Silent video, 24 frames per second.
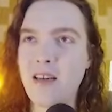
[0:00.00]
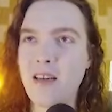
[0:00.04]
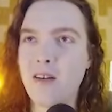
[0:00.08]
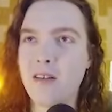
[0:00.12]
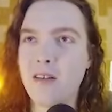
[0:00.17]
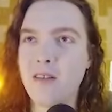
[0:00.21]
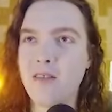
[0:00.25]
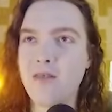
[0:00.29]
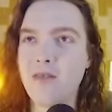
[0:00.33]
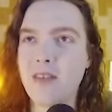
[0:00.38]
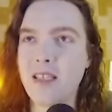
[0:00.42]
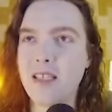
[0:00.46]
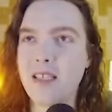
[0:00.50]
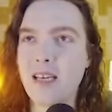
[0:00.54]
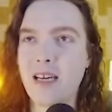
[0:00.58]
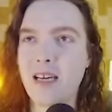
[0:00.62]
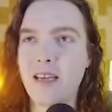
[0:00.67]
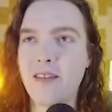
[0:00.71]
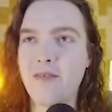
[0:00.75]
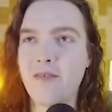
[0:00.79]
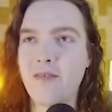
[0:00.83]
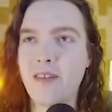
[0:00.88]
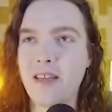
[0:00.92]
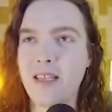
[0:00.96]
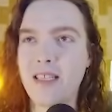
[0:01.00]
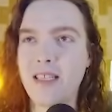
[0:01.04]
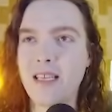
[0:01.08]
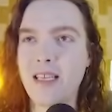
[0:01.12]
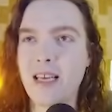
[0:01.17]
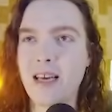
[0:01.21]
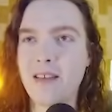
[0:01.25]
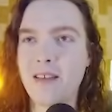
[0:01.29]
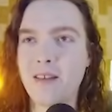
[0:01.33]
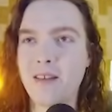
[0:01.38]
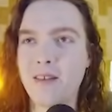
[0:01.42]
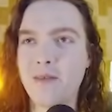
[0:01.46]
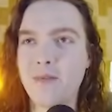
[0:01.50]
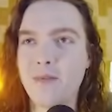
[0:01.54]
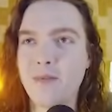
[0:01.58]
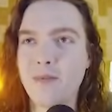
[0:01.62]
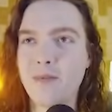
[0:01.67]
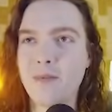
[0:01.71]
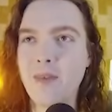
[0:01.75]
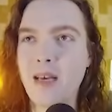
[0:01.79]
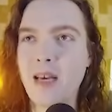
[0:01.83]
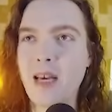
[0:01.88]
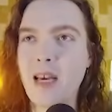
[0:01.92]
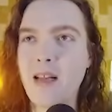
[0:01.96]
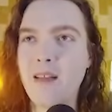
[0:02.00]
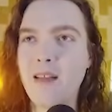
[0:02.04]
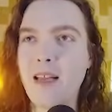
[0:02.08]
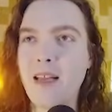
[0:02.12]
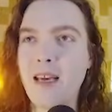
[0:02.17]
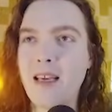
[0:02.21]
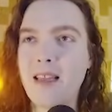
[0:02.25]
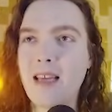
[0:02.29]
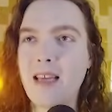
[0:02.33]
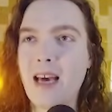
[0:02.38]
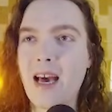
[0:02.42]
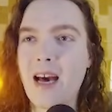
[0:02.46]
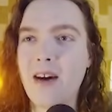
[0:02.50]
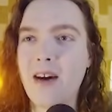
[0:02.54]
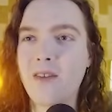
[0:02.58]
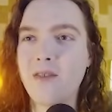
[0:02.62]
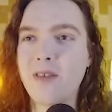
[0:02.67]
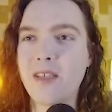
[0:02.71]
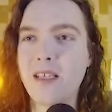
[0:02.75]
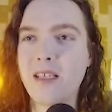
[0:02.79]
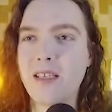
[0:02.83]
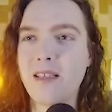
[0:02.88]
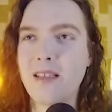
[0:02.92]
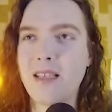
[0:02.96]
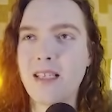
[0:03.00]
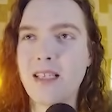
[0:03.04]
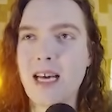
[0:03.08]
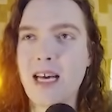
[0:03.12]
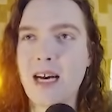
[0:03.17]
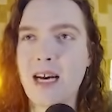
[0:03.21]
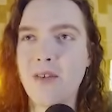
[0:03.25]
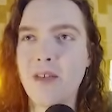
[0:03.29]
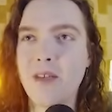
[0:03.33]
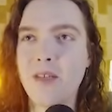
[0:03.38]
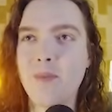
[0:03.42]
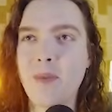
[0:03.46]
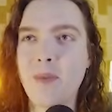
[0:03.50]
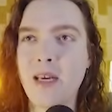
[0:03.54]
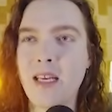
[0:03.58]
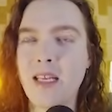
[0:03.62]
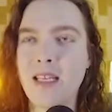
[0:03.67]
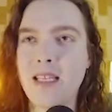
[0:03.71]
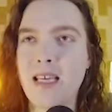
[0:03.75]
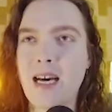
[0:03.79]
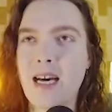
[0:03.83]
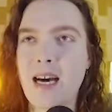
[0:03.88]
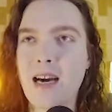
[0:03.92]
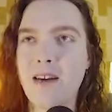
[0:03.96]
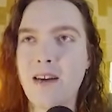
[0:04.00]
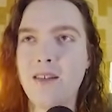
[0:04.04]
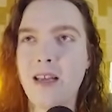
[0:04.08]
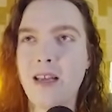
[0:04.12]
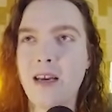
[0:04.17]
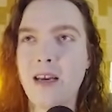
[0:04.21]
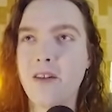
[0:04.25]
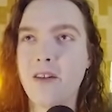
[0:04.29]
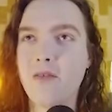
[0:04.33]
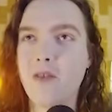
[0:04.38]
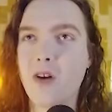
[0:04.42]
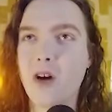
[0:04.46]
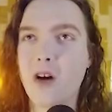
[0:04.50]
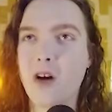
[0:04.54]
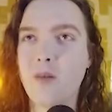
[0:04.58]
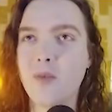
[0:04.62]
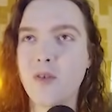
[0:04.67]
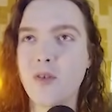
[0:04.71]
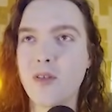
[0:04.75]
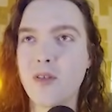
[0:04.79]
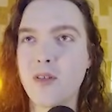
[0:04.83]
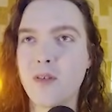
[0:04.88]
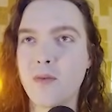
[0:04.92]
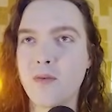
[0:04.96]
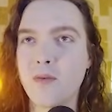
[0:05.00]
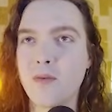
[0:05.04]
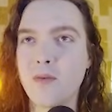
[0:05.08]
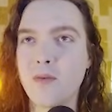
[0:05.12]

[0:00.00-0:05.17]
all of this kind of fitted together. Like the houses, the town is made entirely out of cobblestone,